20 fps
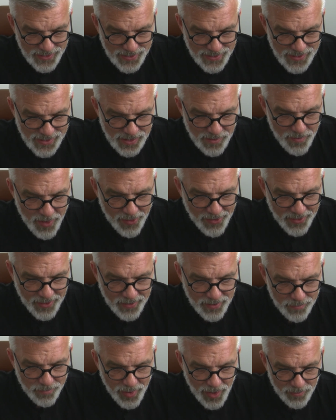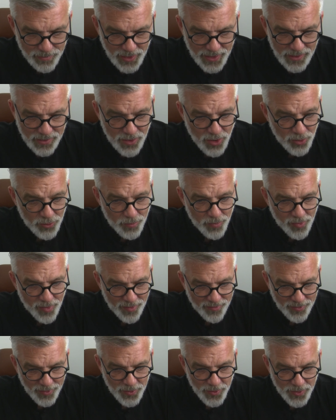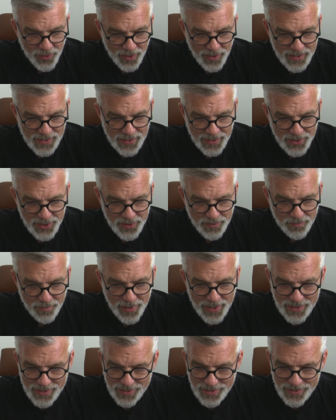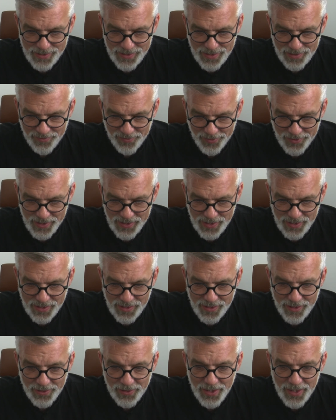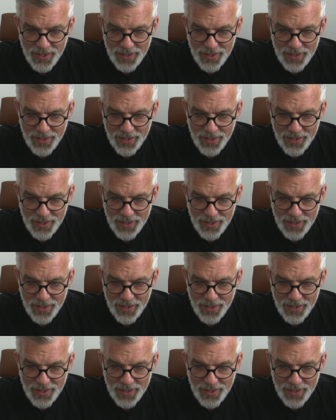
is an American public non-profit organization based in San Francisco